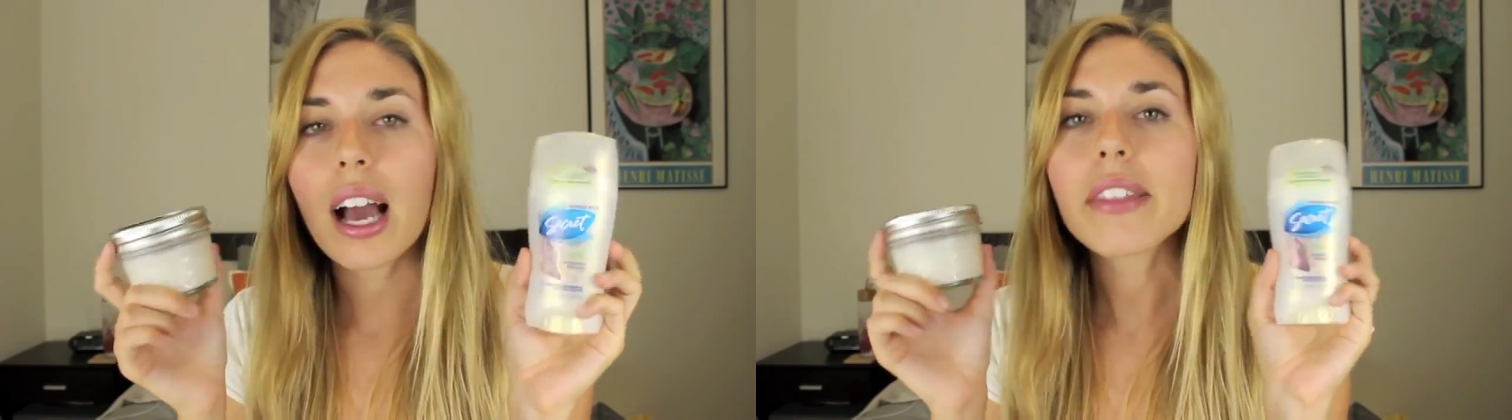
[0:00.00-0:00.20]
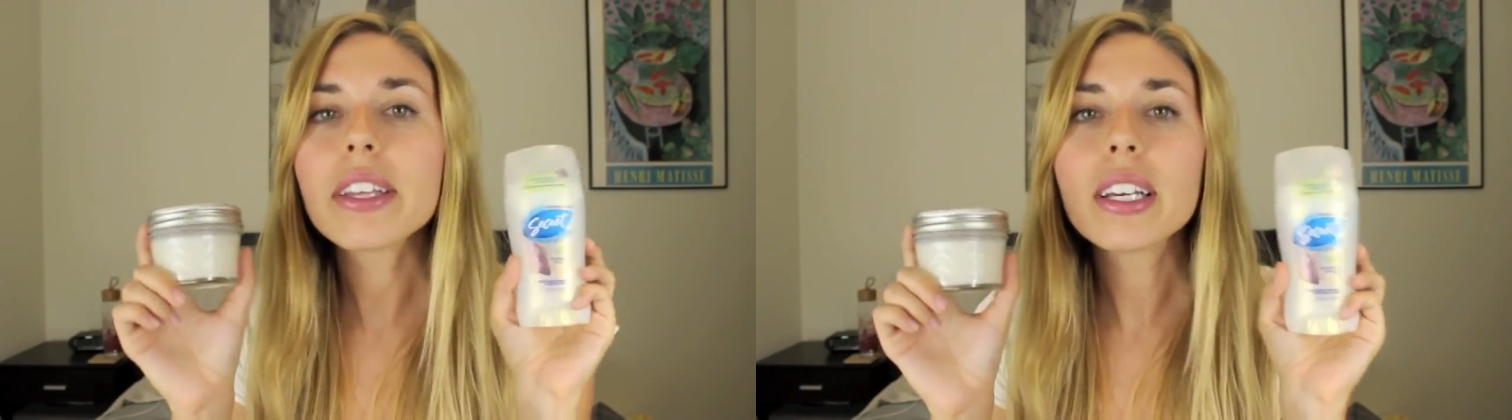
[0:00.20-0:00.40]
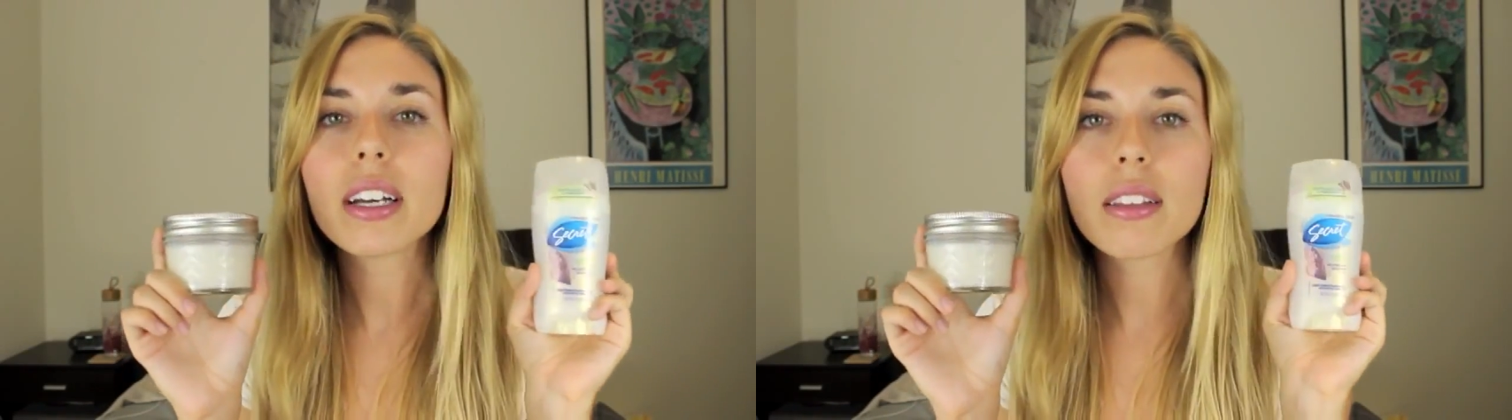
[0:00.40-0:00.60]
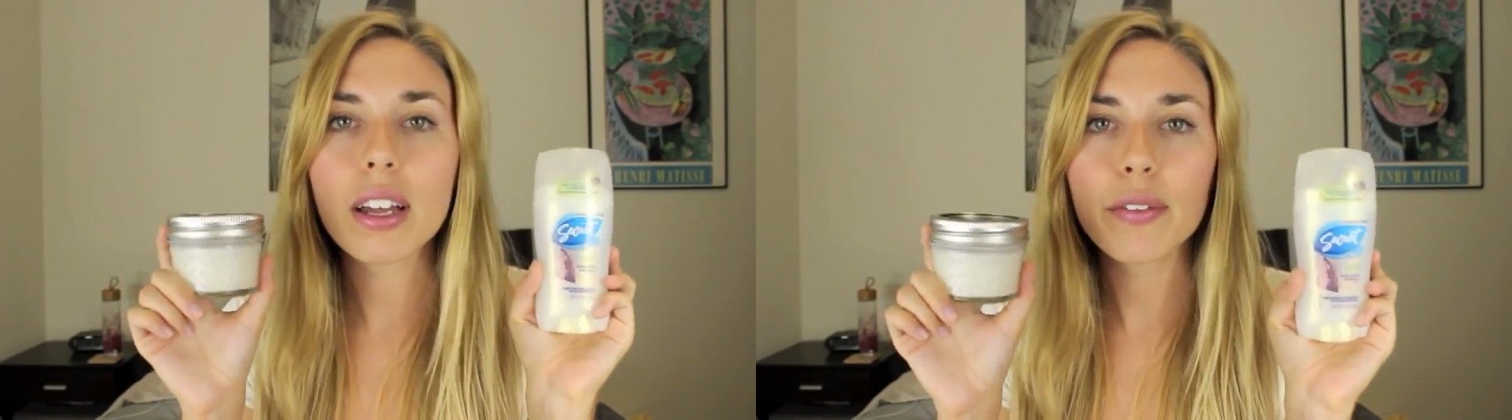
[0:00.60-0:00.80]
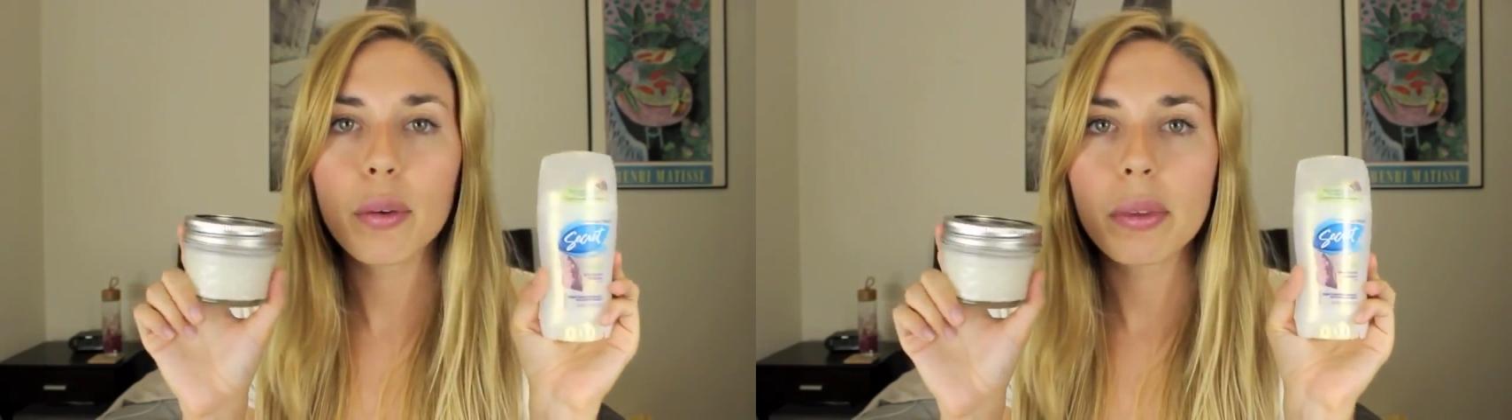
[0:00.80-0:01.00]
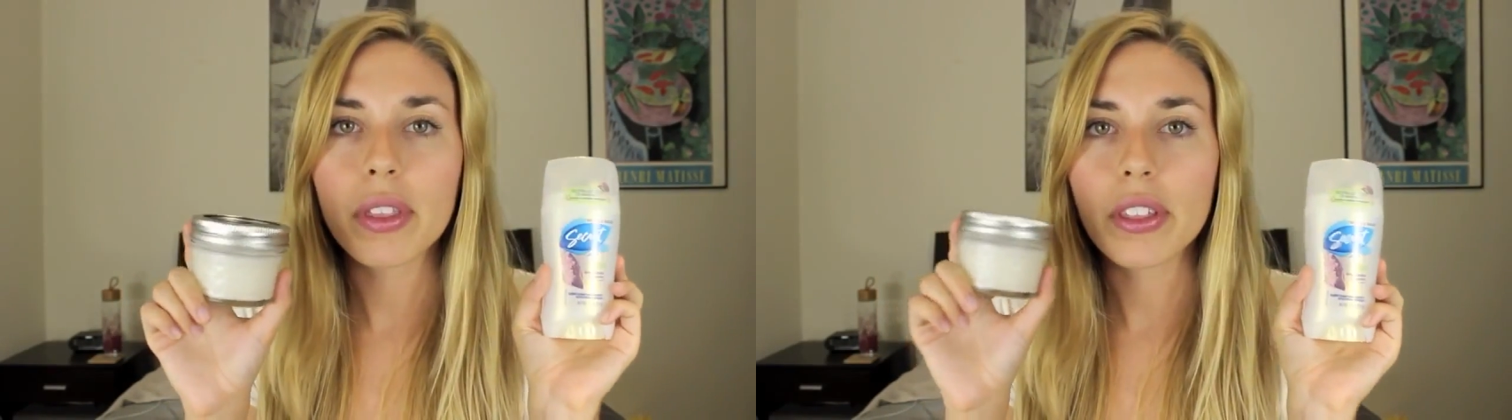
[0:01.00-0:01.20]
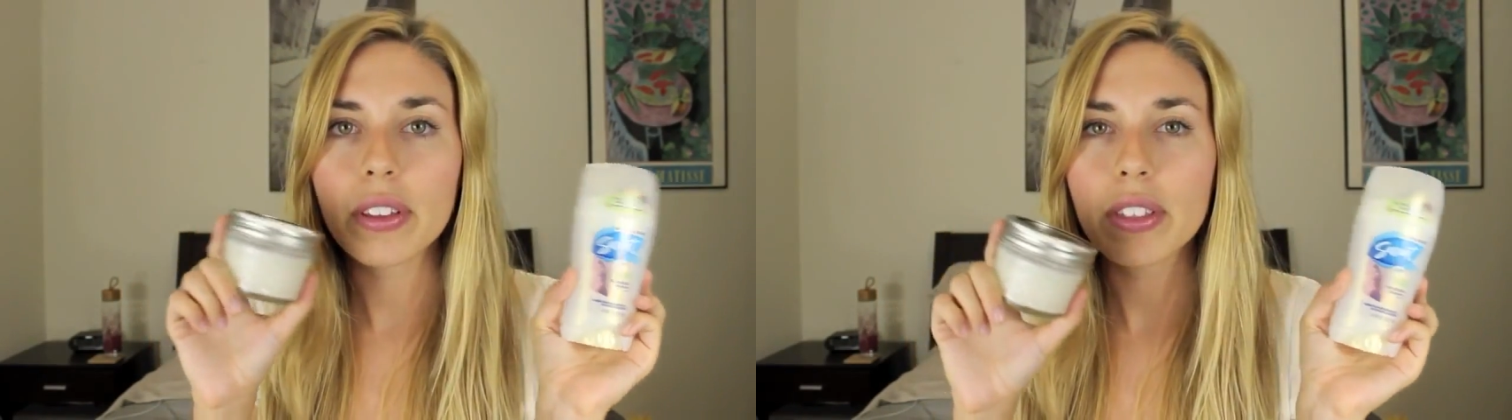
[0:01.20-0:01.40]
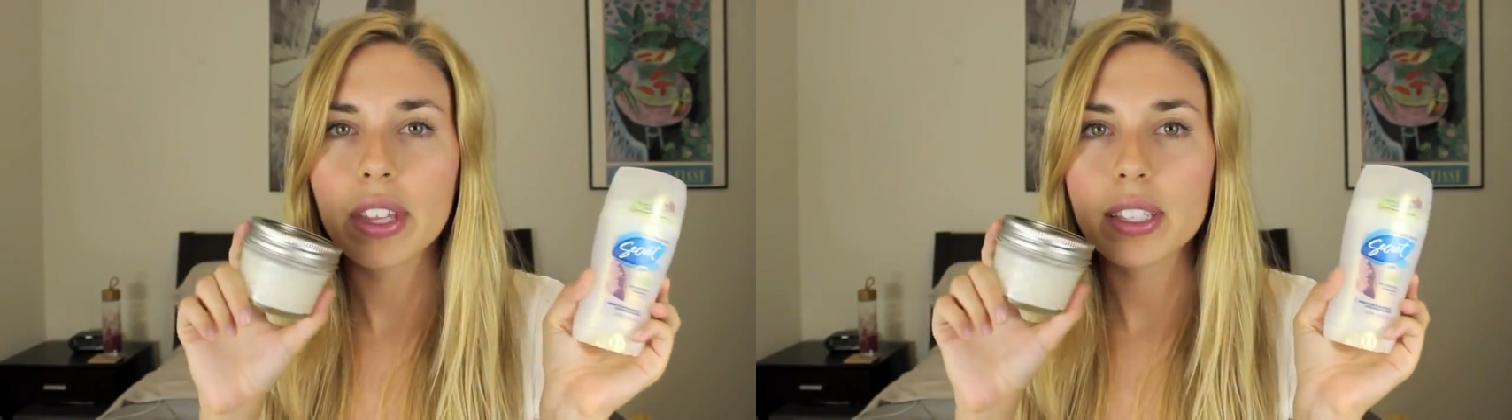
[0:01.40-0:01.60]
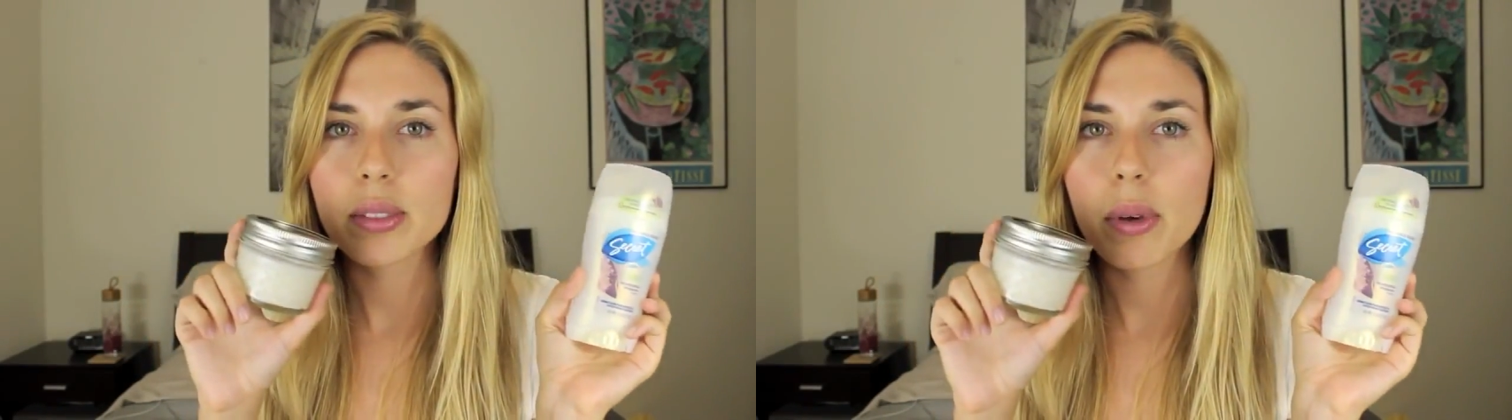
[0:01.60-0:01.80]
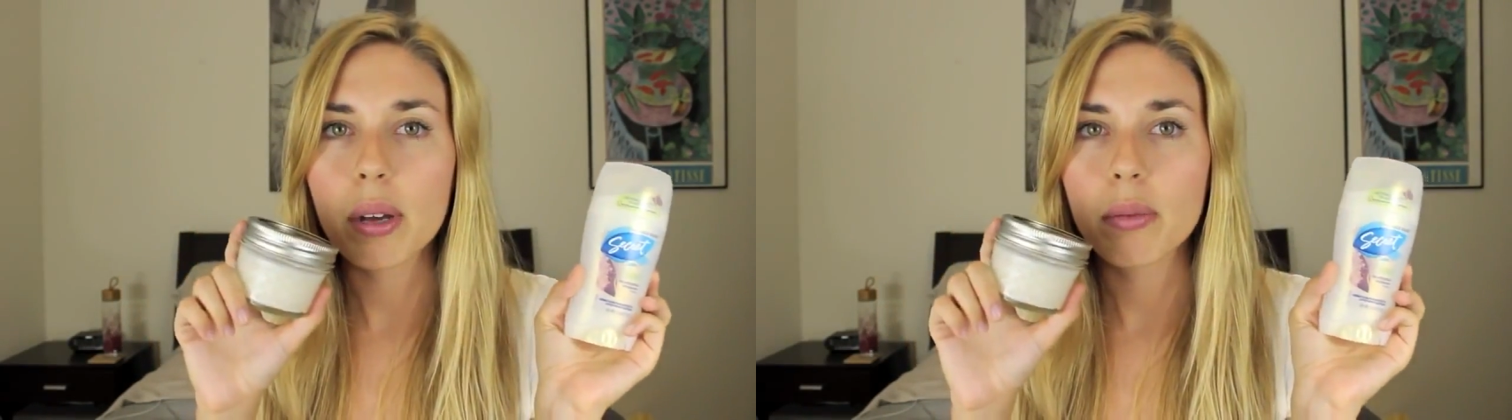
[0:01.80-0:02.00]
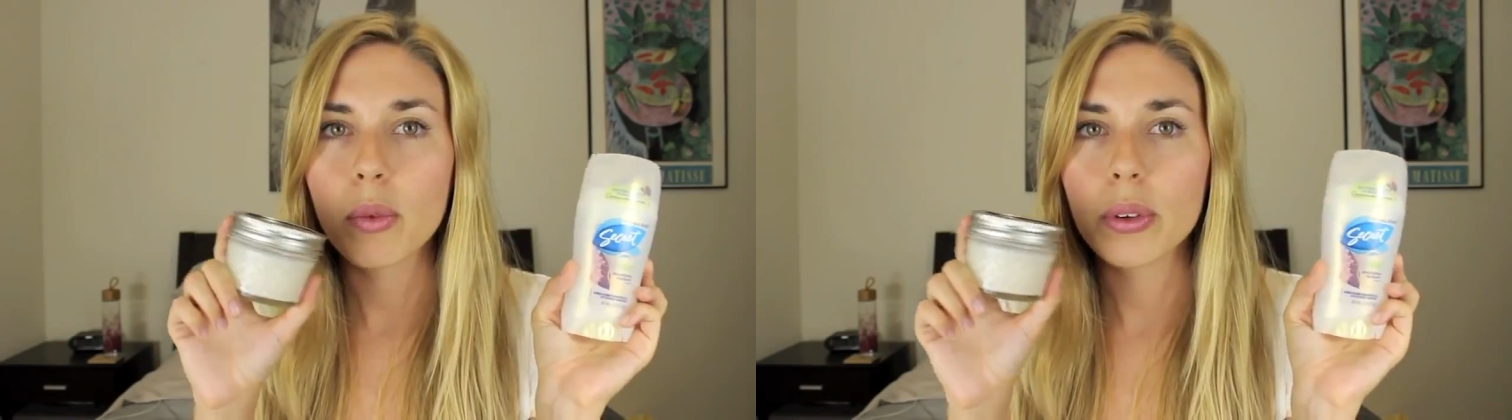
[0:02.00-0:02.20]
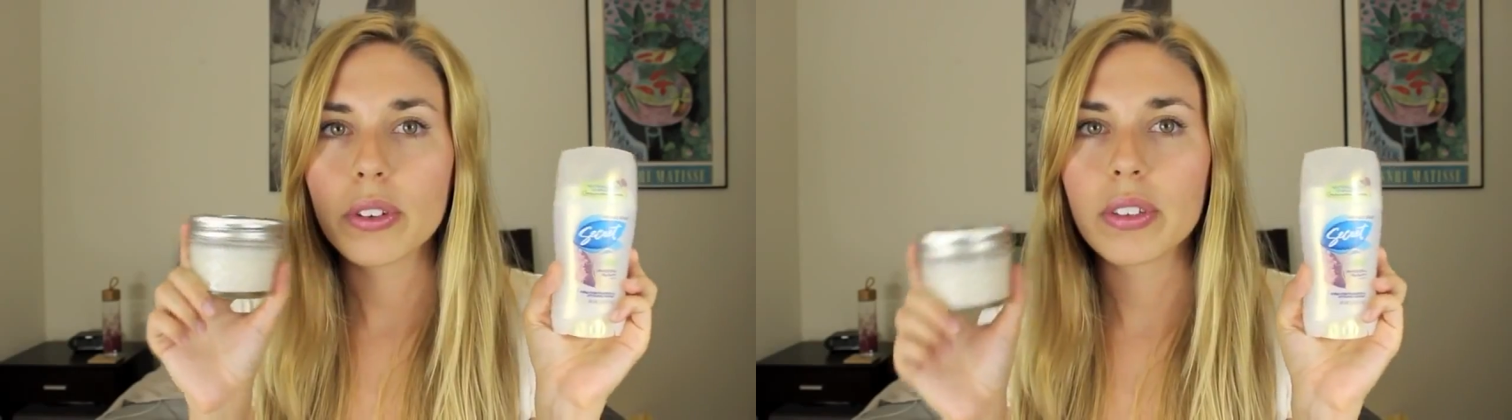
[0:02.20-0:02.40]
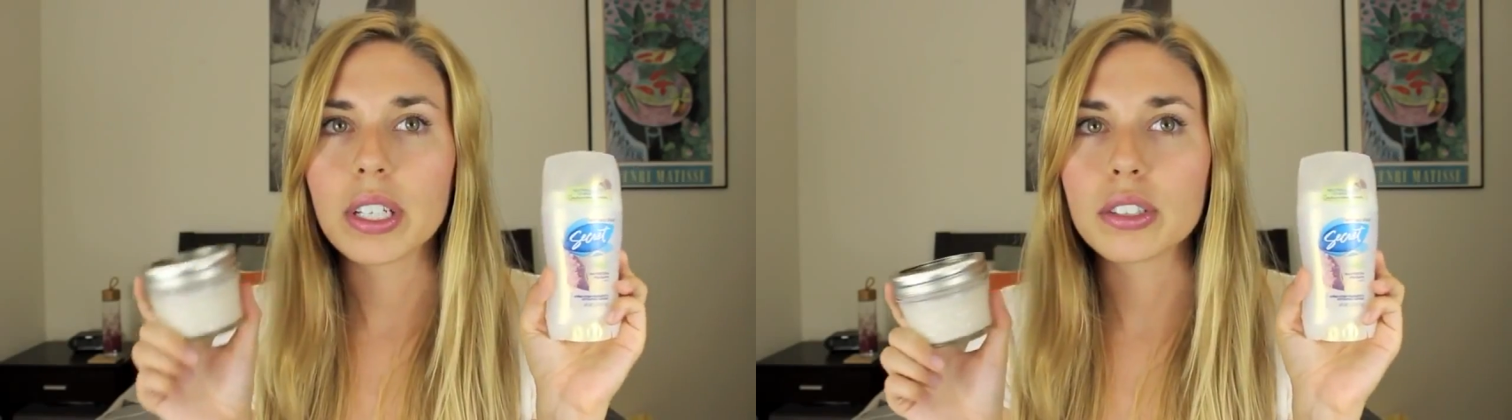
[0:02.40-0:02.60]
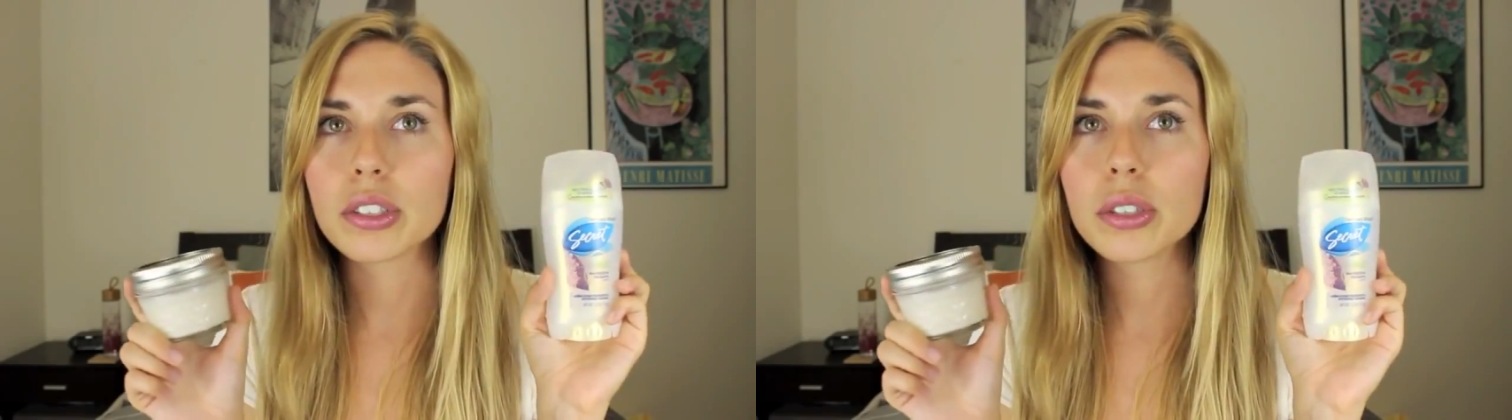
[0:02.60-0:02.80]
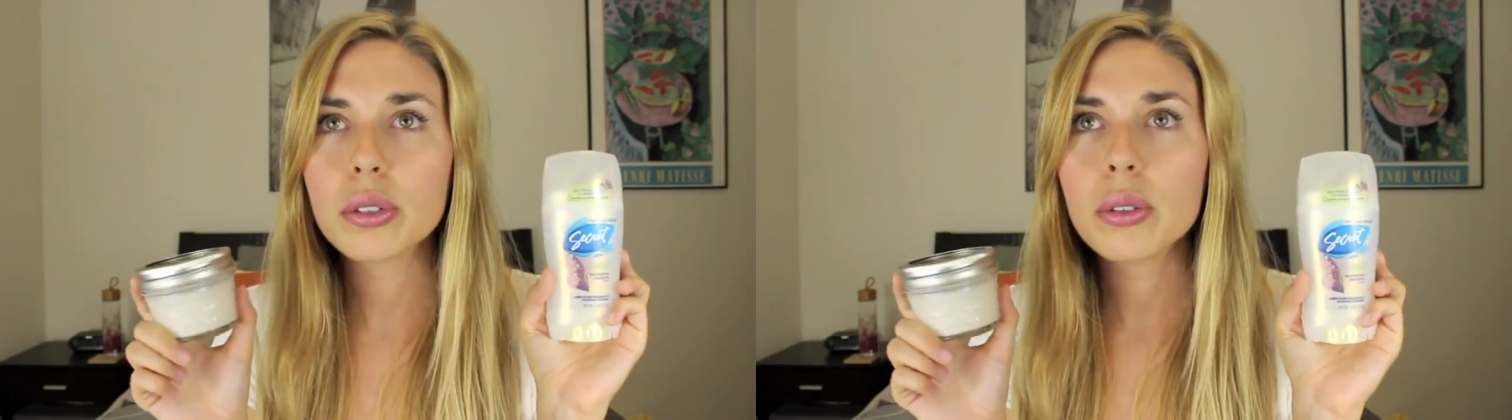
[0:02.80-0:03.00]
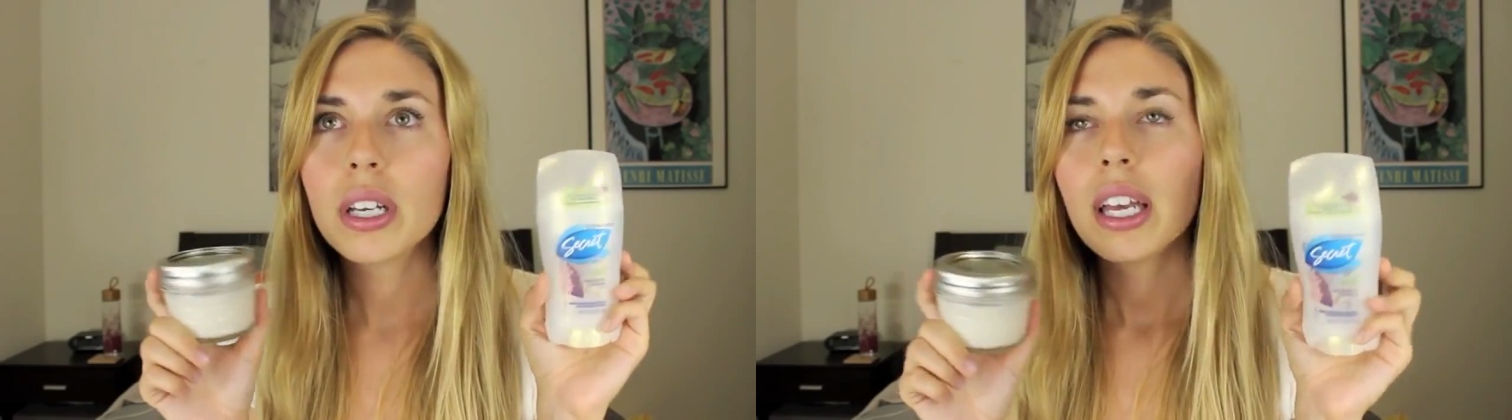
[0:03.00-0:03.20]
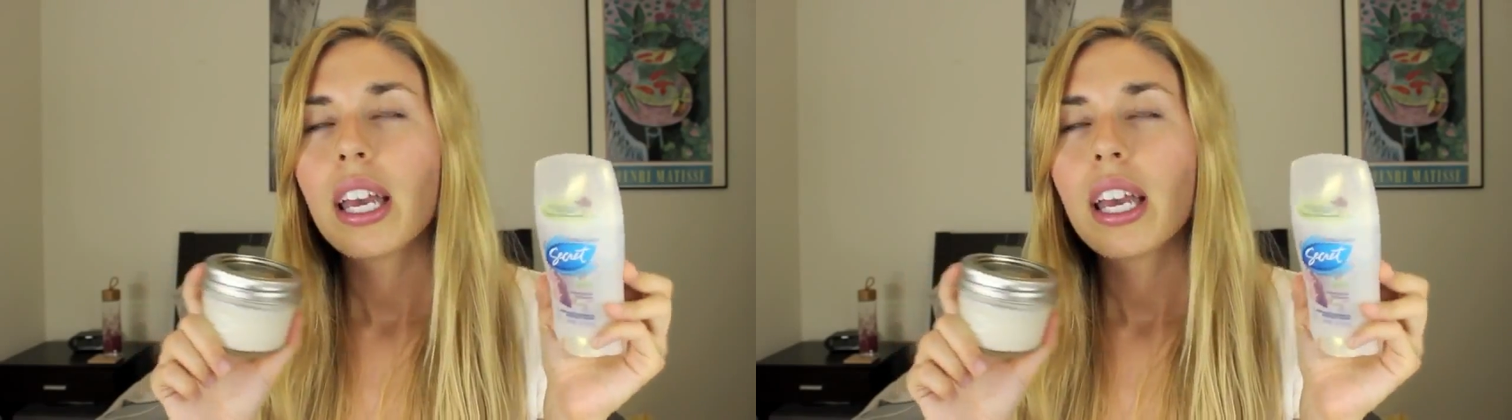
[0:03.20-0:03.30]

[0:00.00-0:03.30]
I think a lot of women think they sweat more than they do.